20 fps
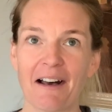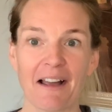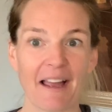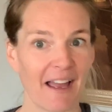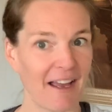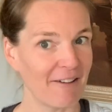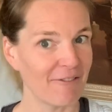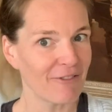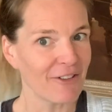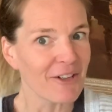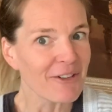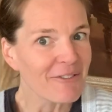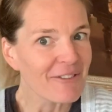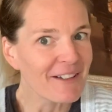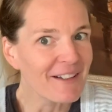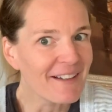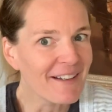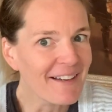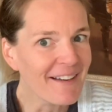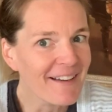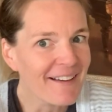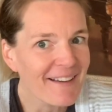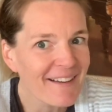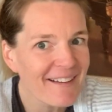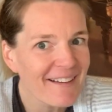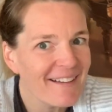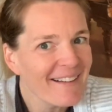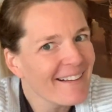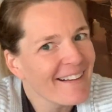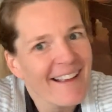have fun reading,
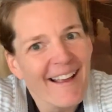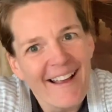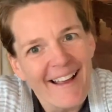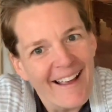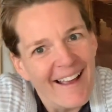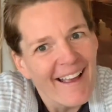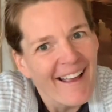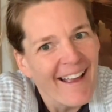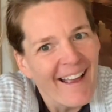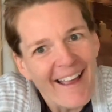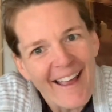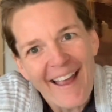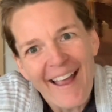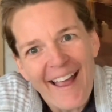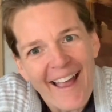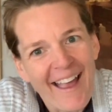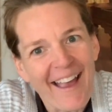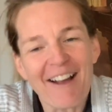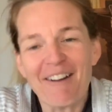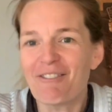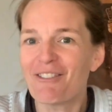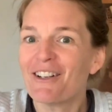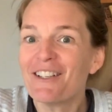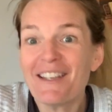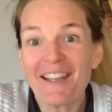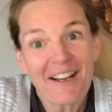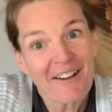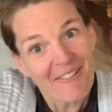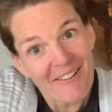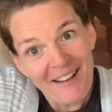have fun
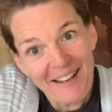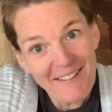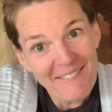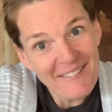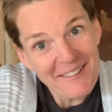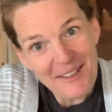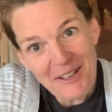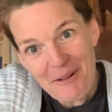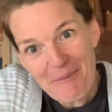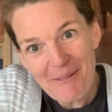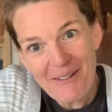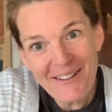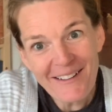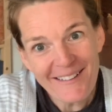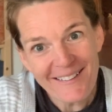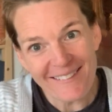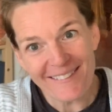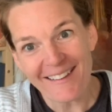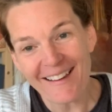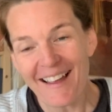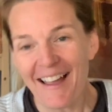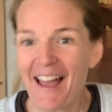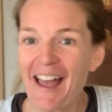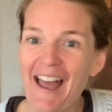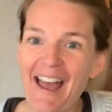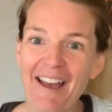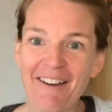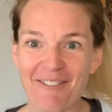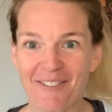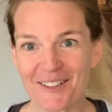decorating with your books,
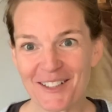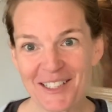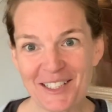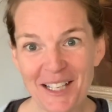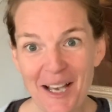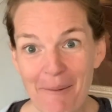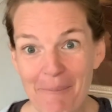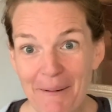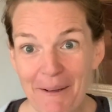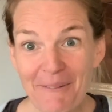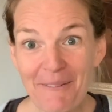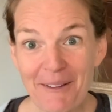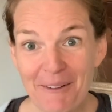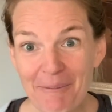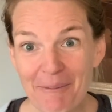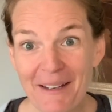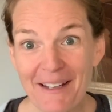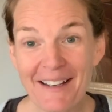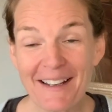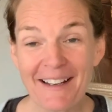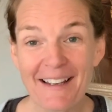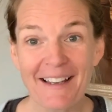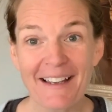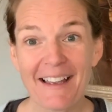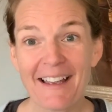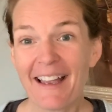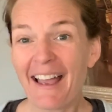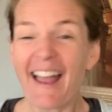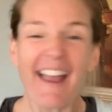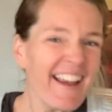have fun shopping with me,
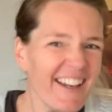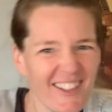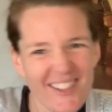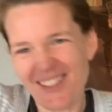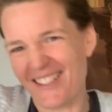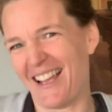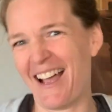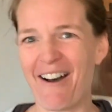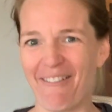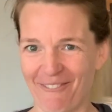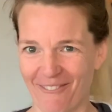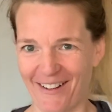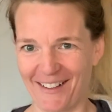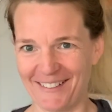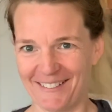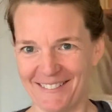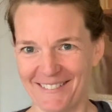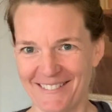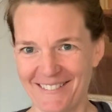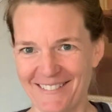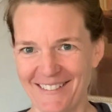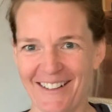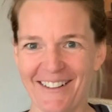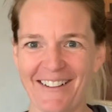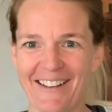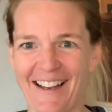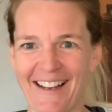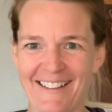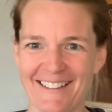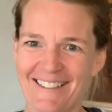and just have fun.
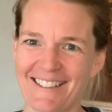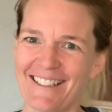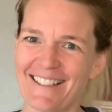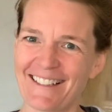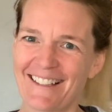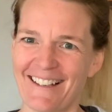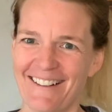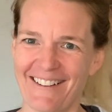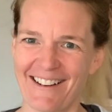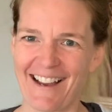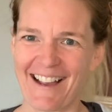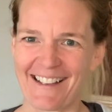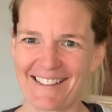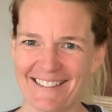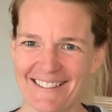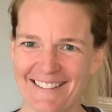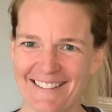Okay, see you later, guys.